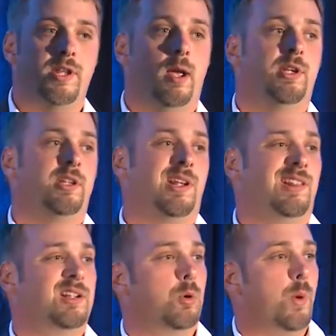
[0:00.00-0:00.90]
attempting to
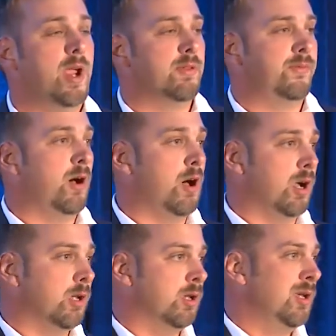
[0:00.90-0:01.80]
clear away the
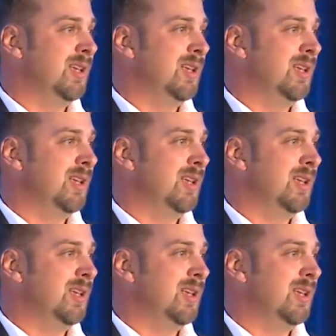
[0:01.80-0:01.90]
fog.